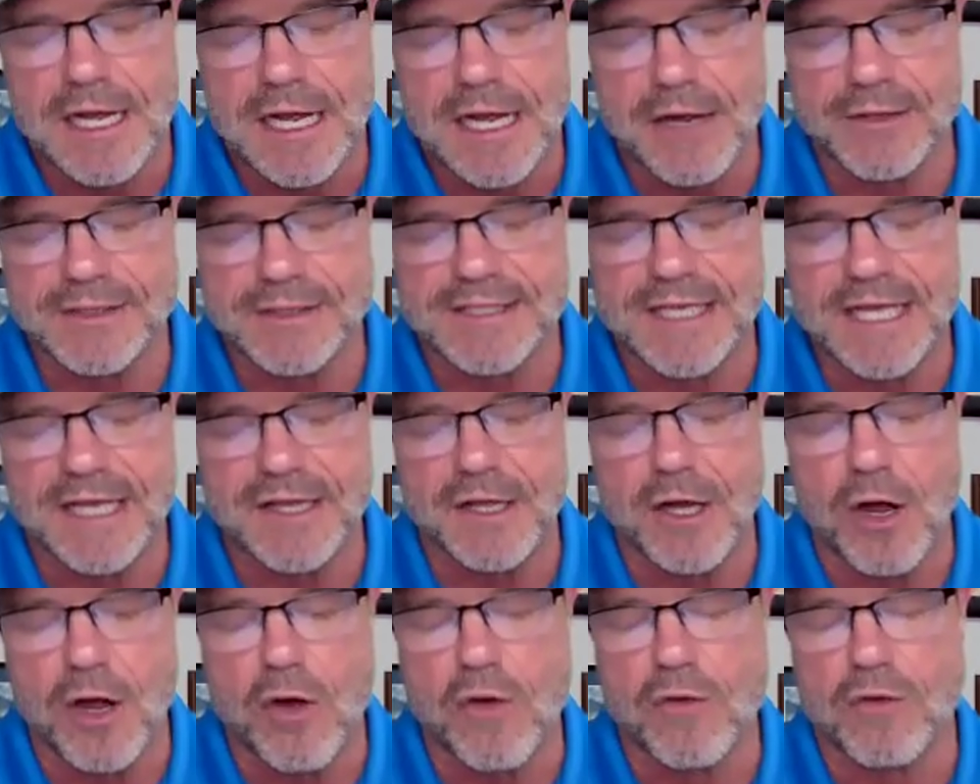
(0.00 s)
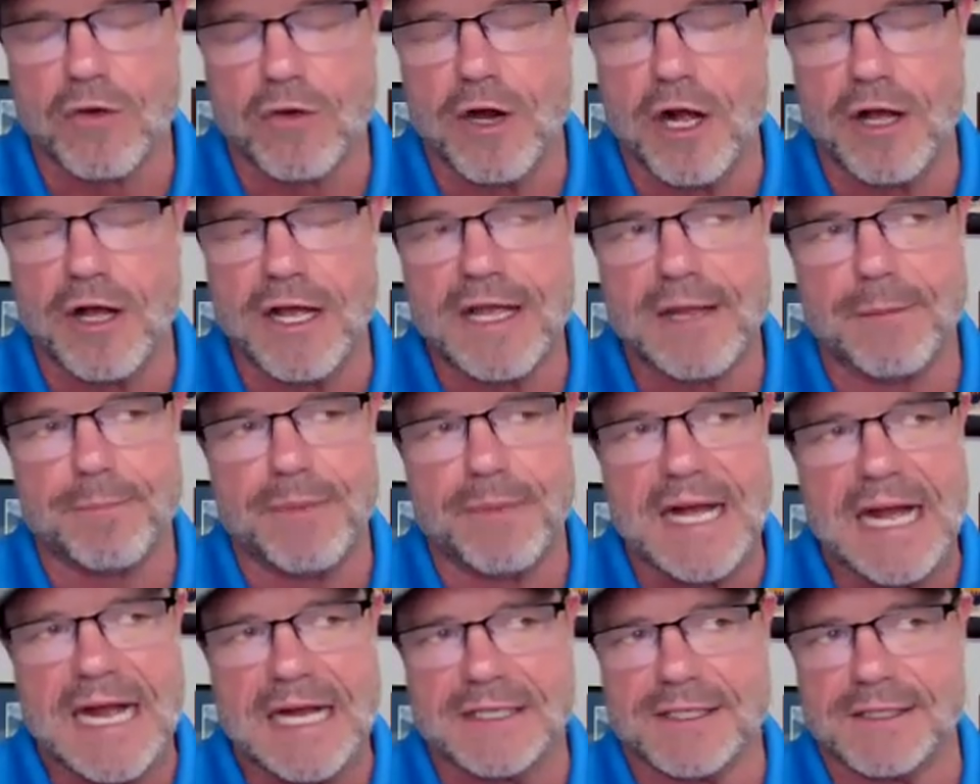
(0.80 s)
I would say the overall
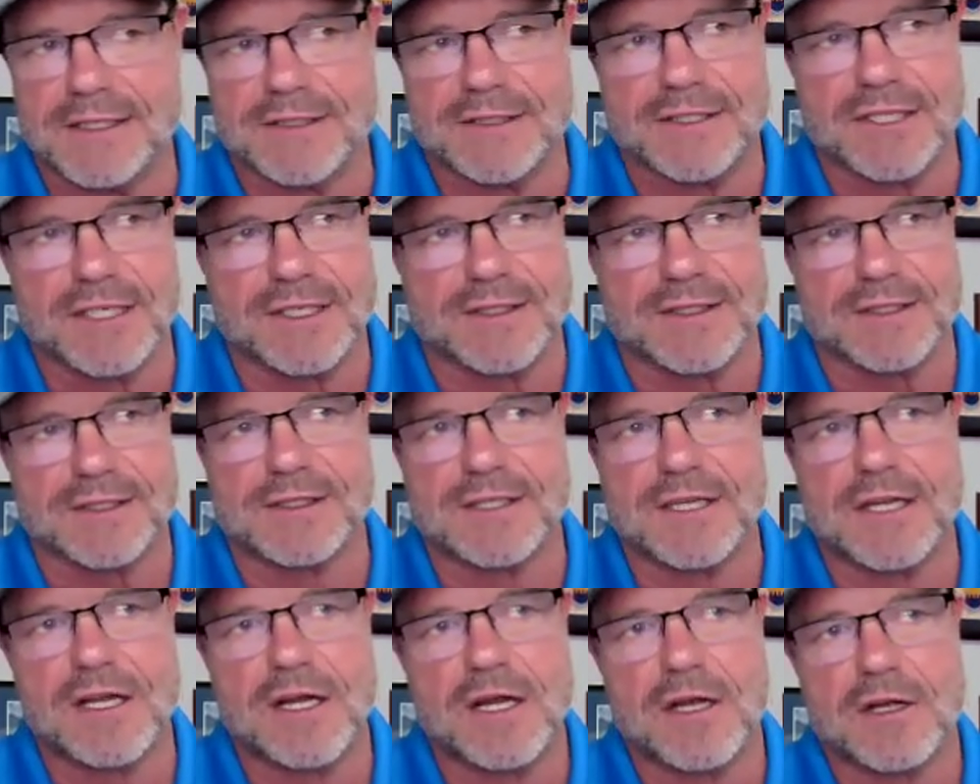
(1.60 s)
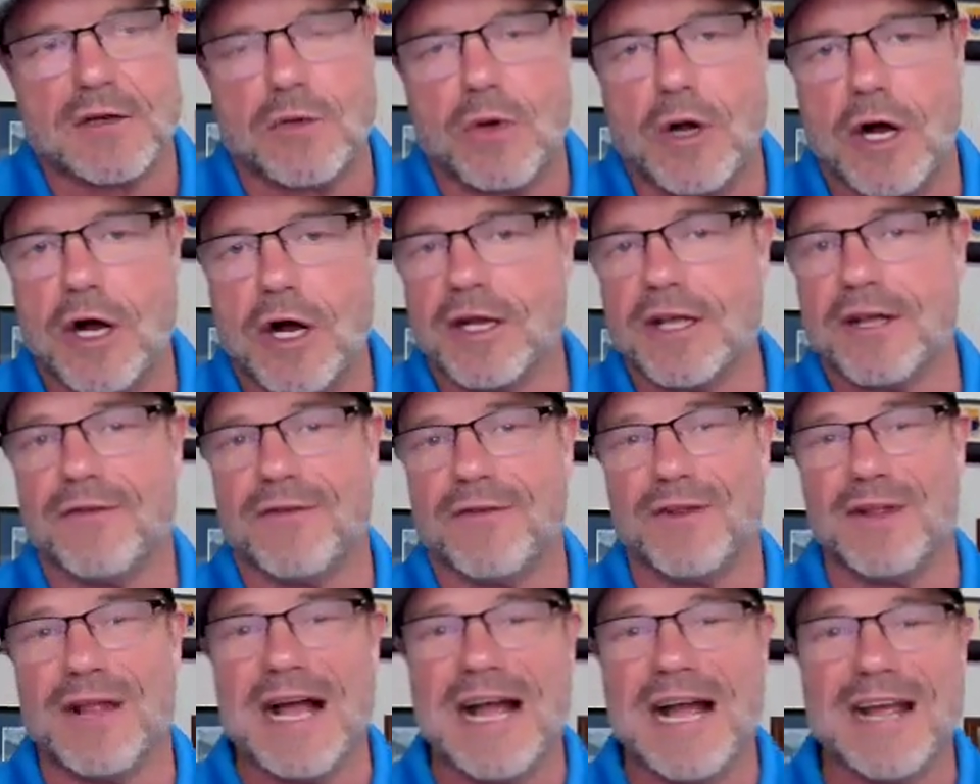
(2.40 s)
impact is just quality
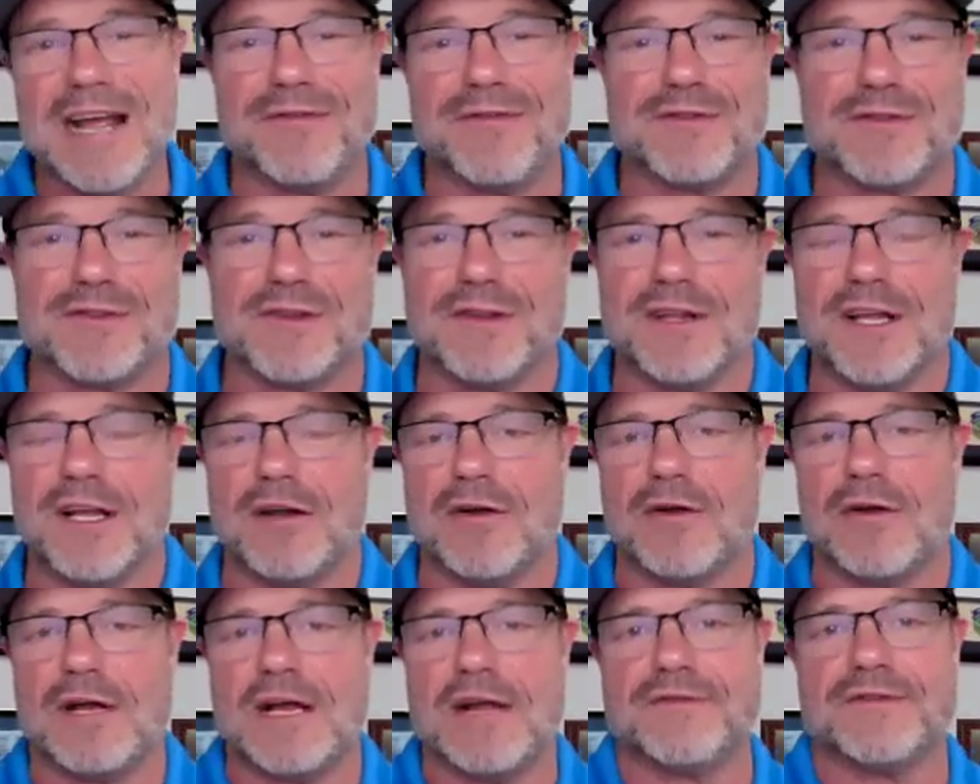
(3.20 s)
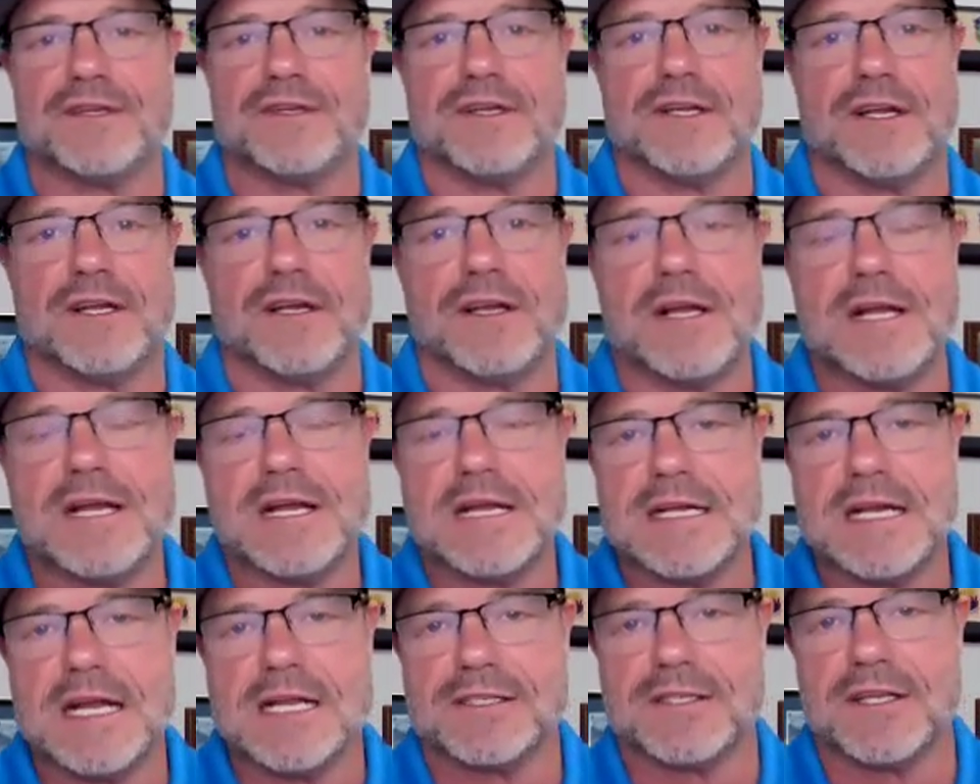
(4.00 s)
of a life, so they don't have to
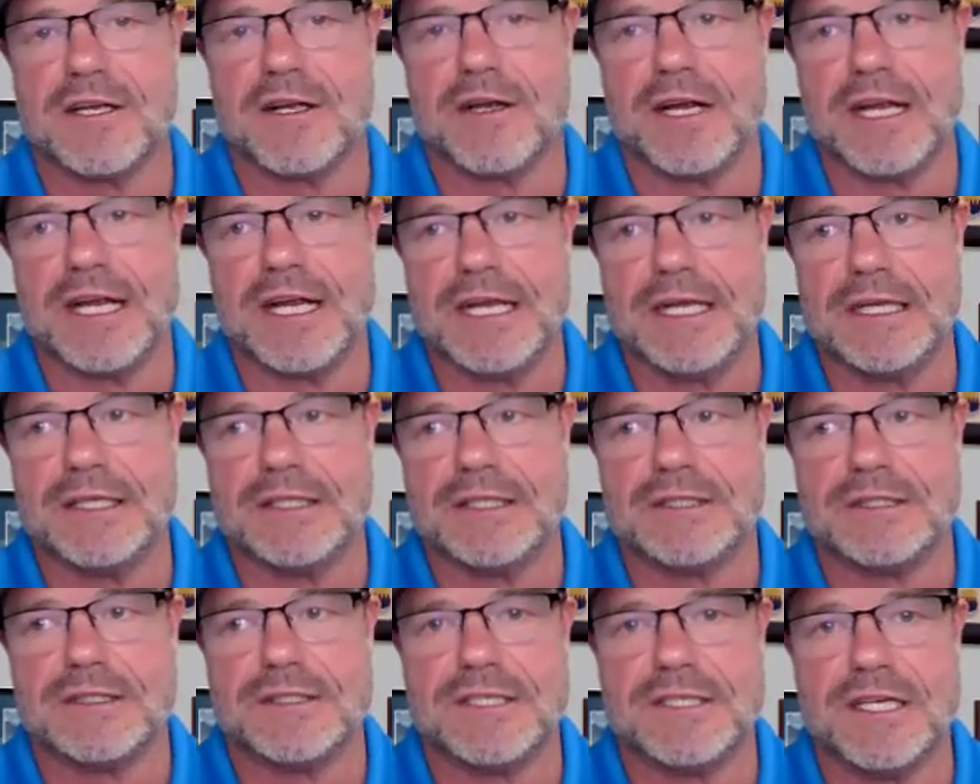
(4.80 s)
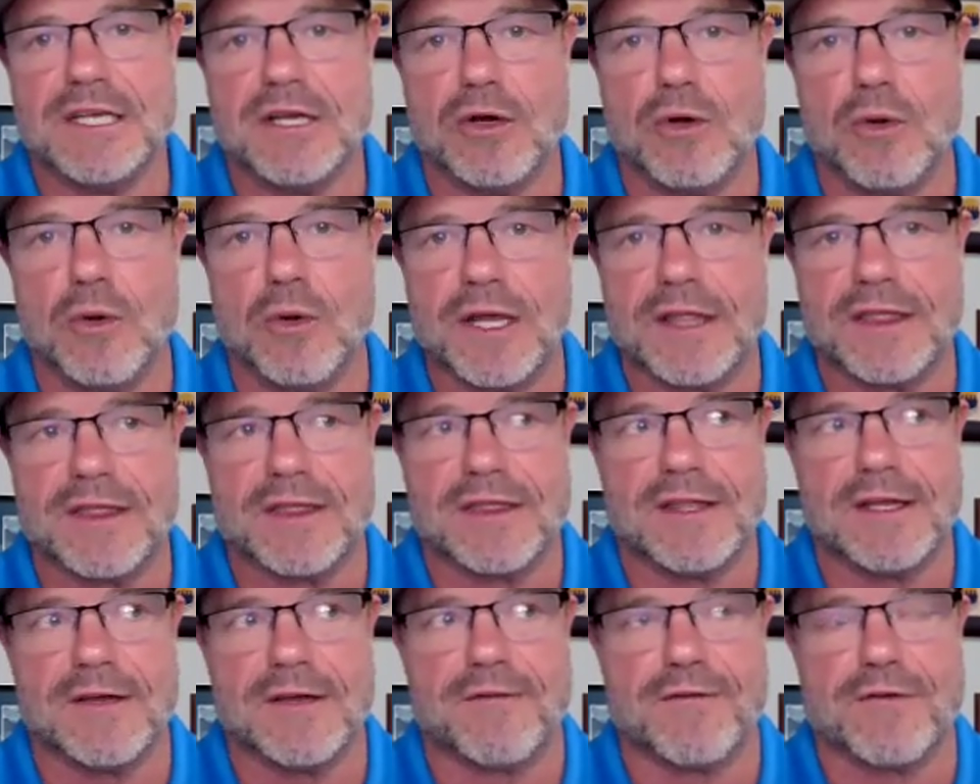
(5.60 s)
necessarily deal
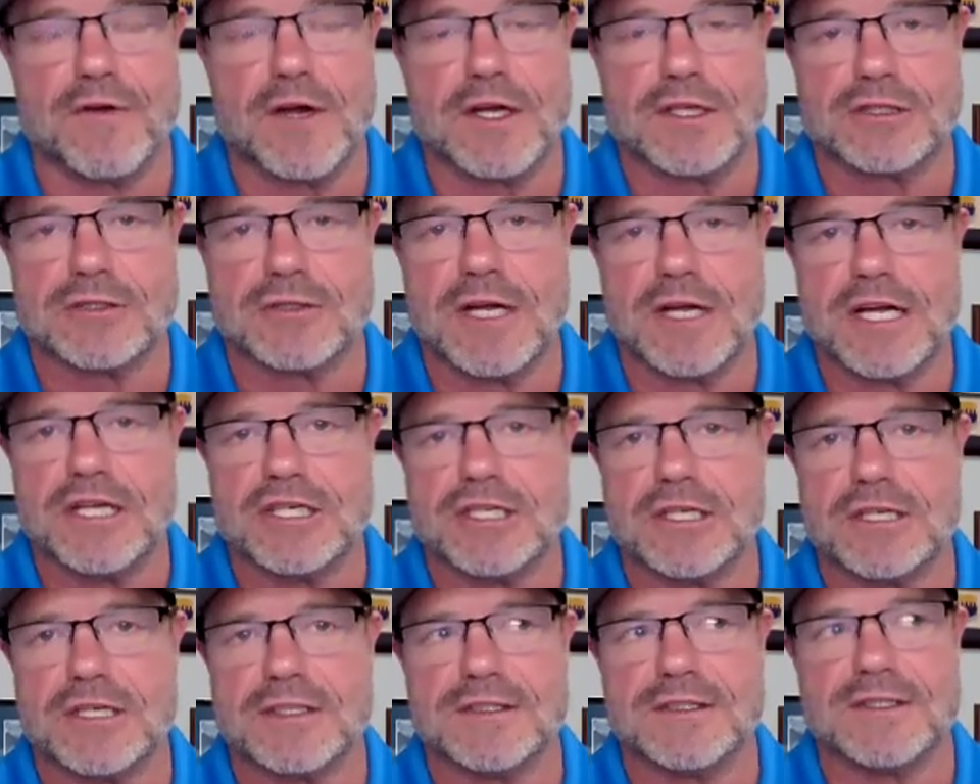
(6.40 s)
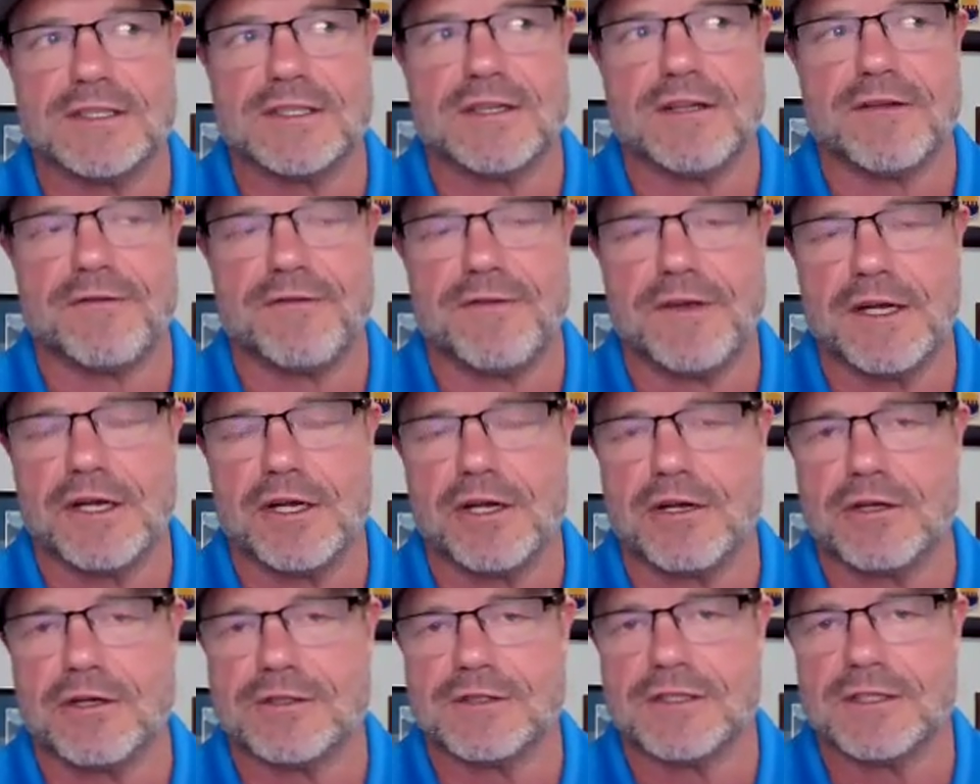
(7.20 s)
with the frustrations and the
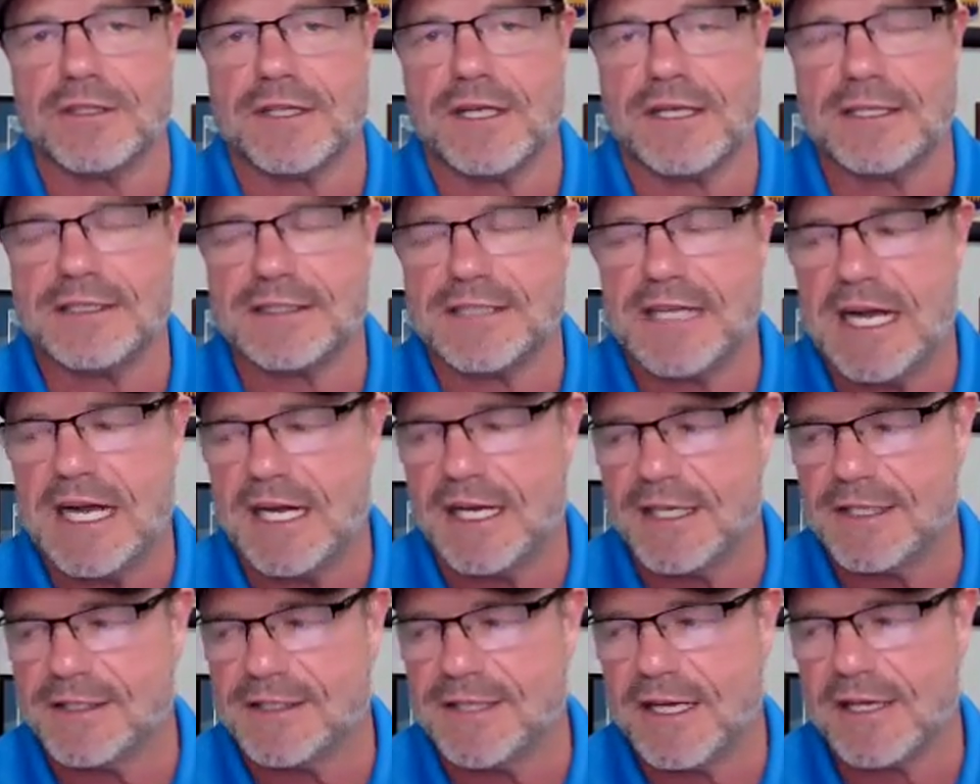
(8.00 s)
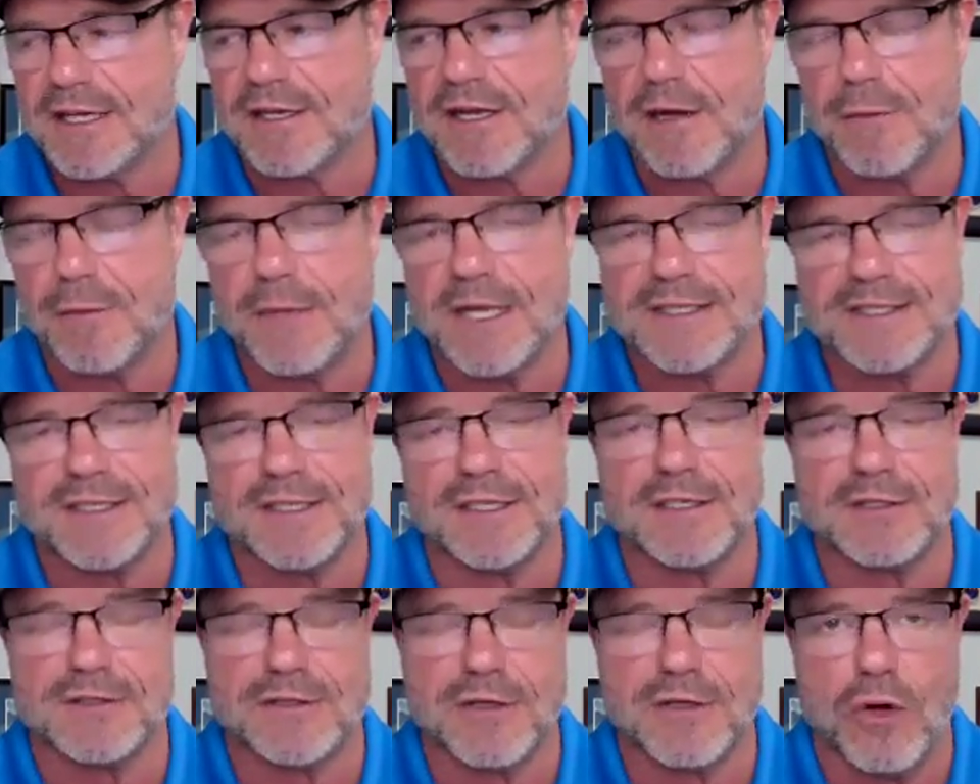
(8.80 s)
fears and the anxieties that come as
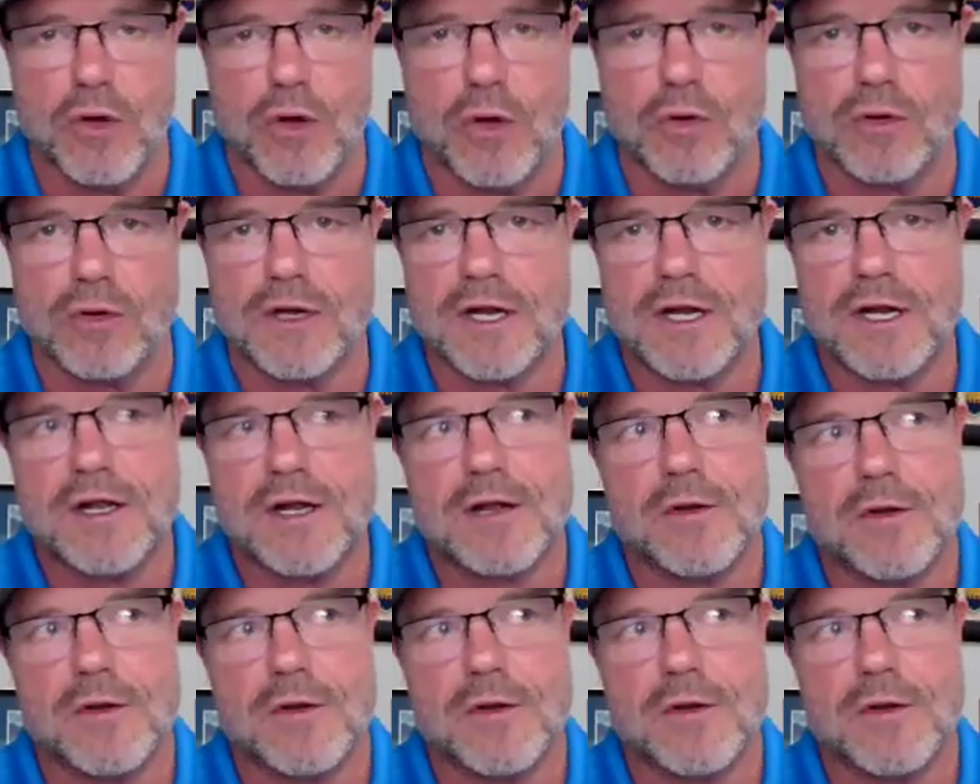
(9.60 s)
an adult